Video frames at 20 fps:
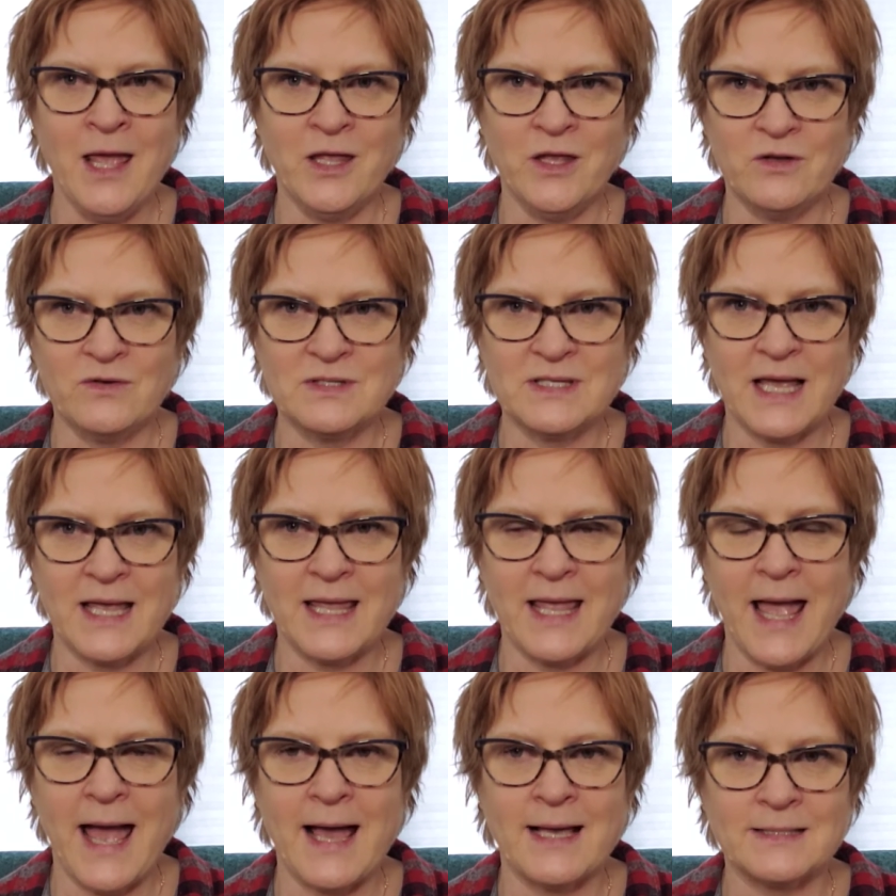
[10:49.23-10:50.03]
You say
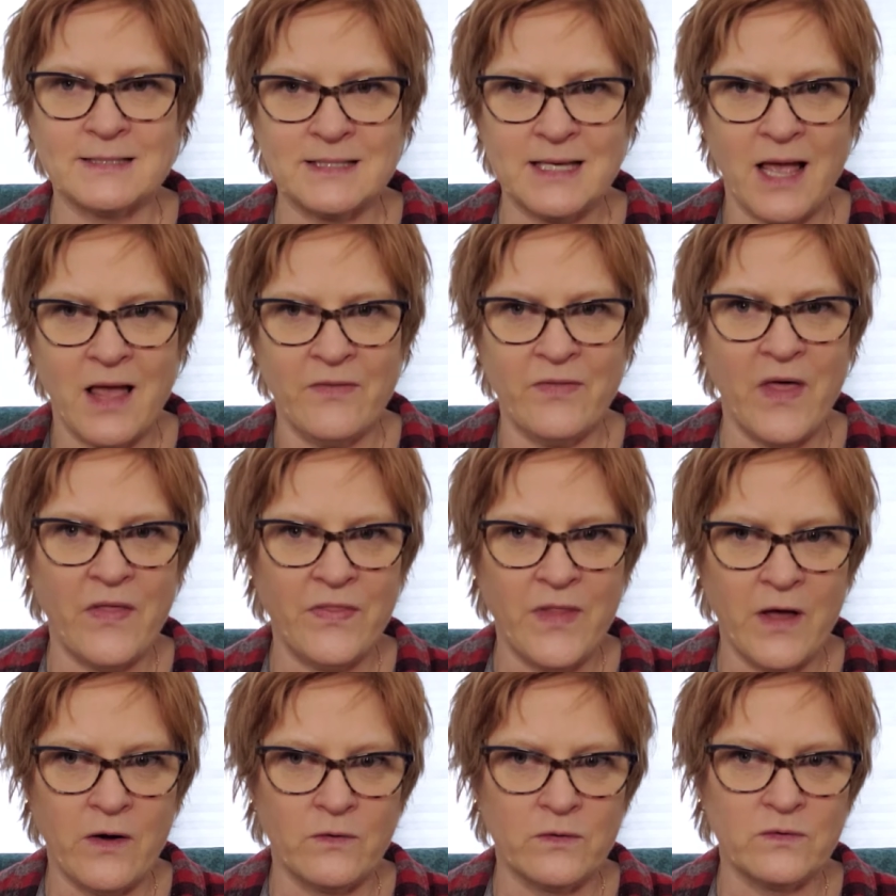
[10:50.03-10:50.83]
yes, and
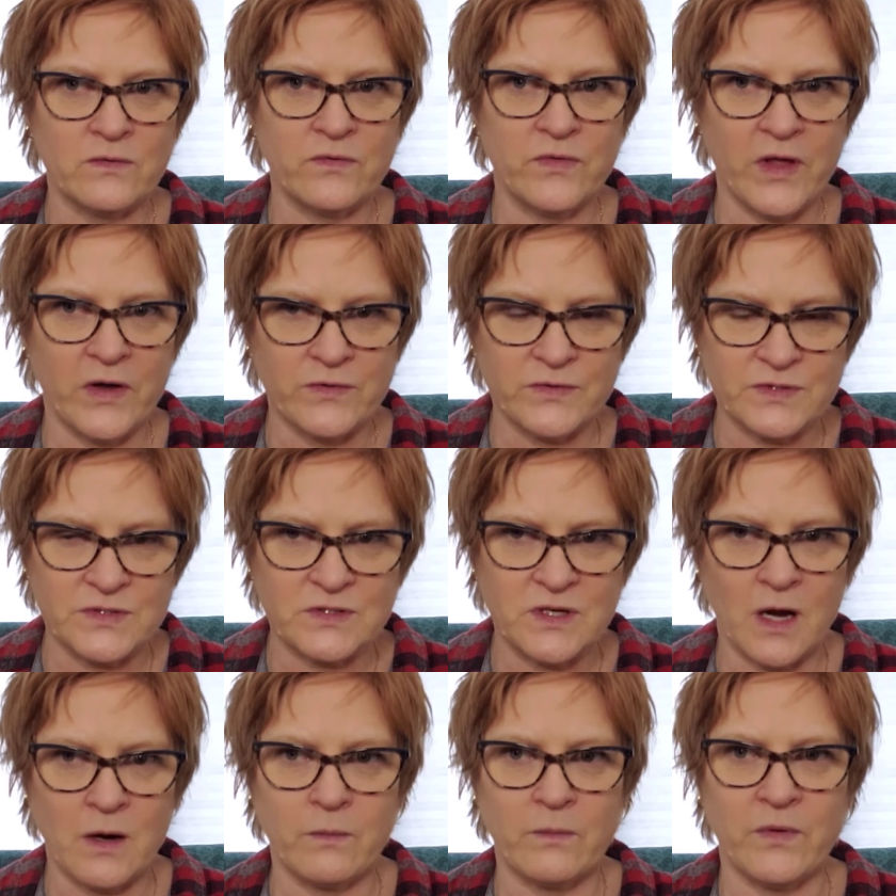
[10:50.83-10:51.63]
then they'll
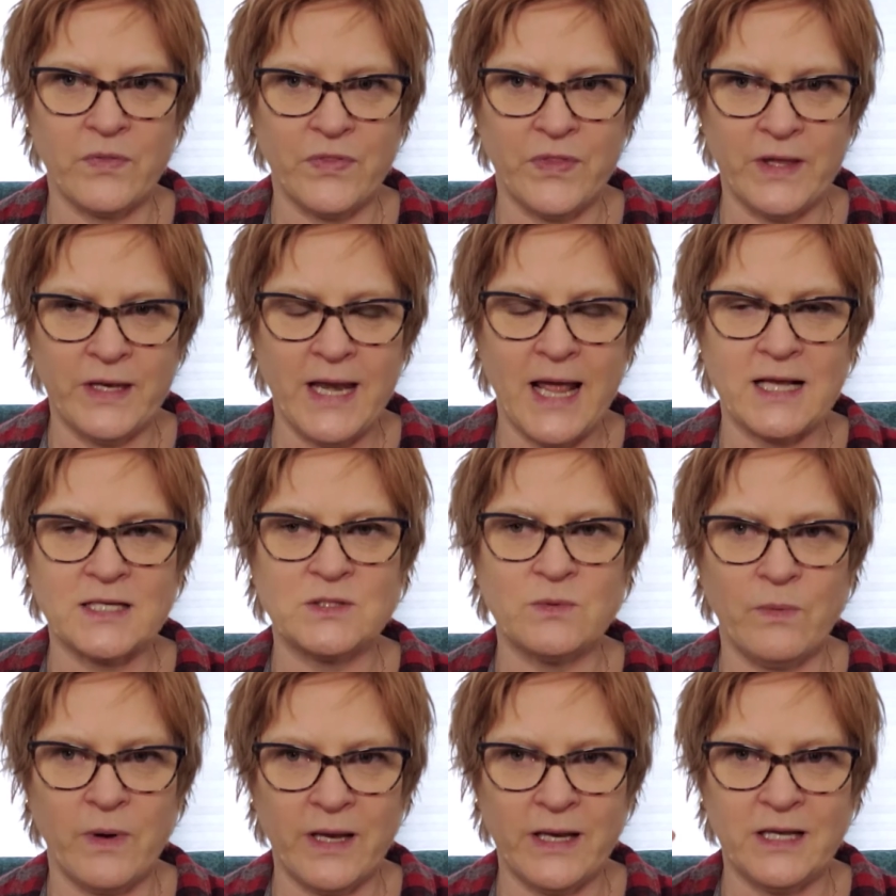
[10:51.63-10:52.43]
start with the
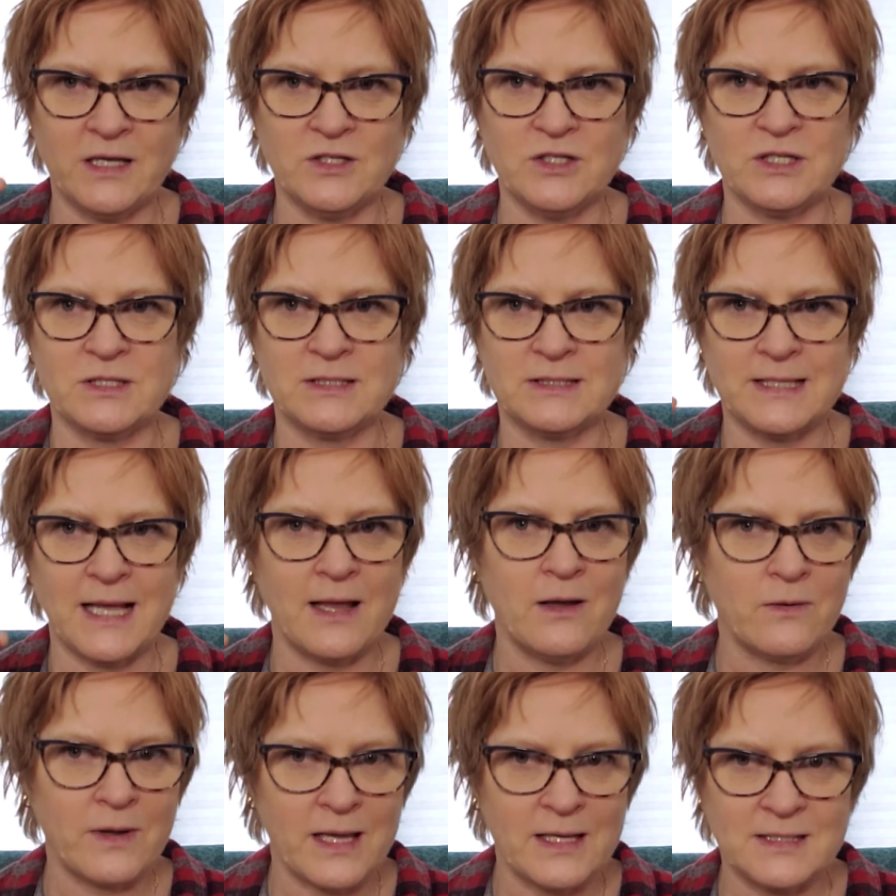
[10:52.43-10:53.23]
next one and just
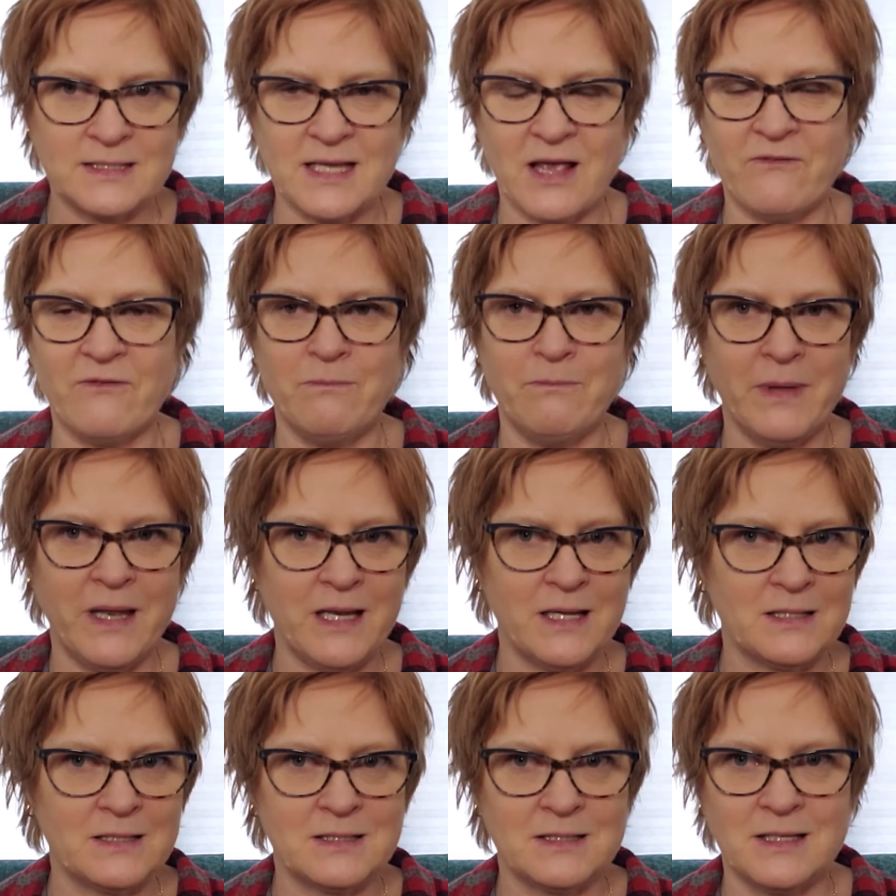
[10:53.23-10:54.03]
say, okay, 7
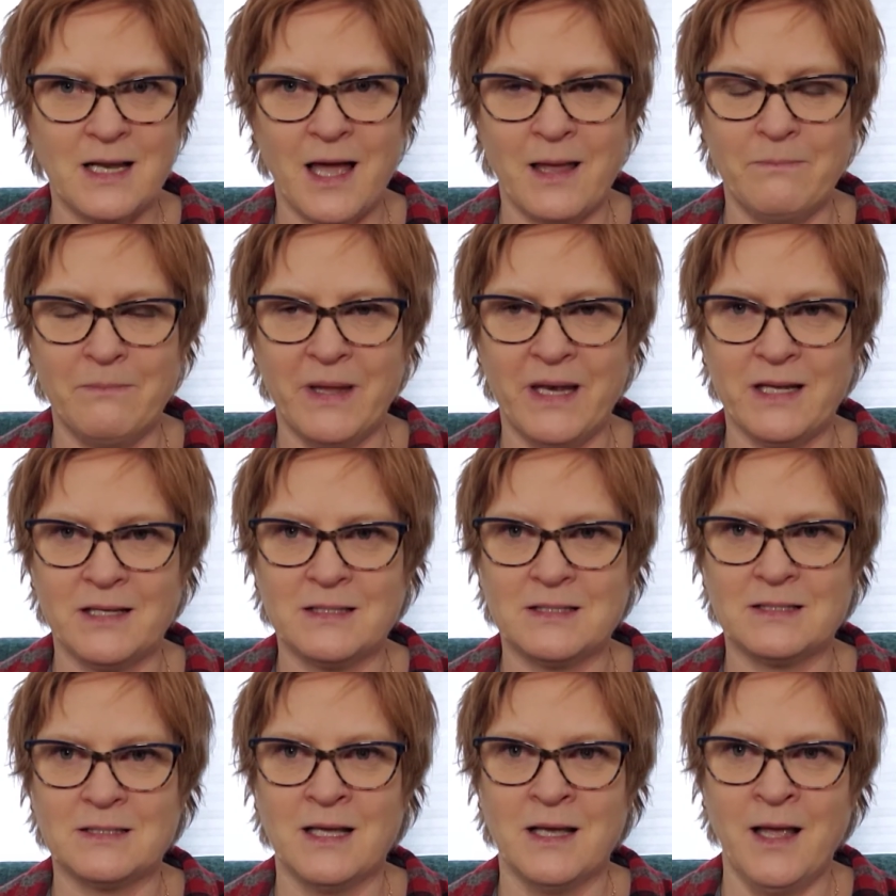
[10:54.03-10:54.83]
minutes, 9
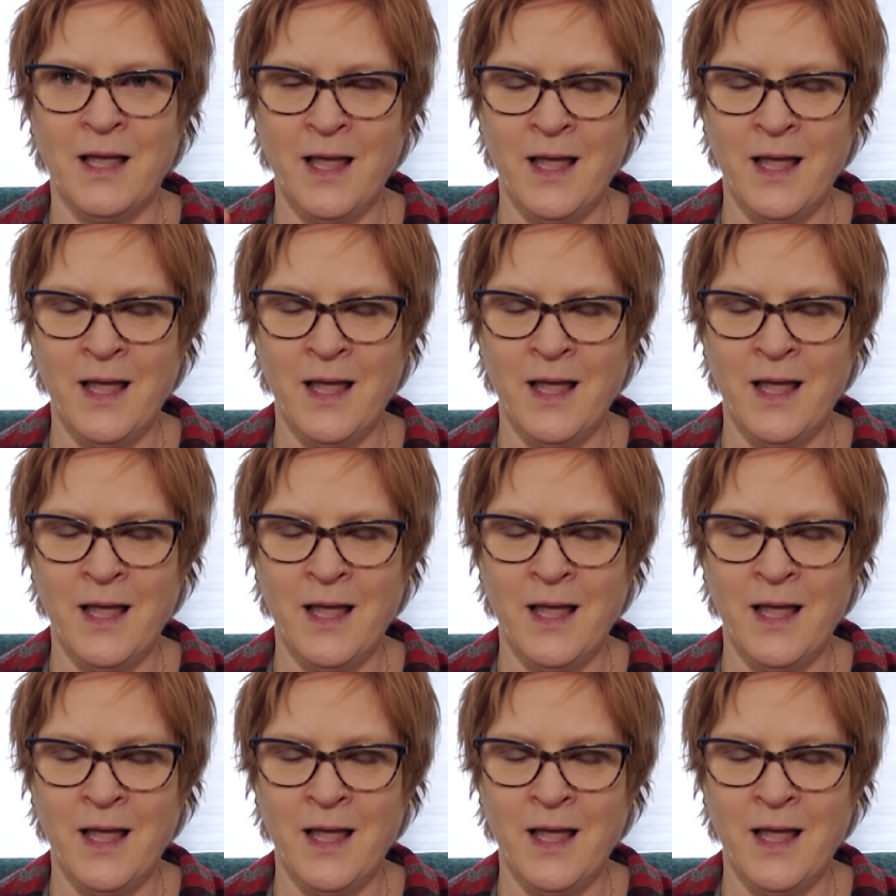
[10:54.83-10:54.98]
minutes,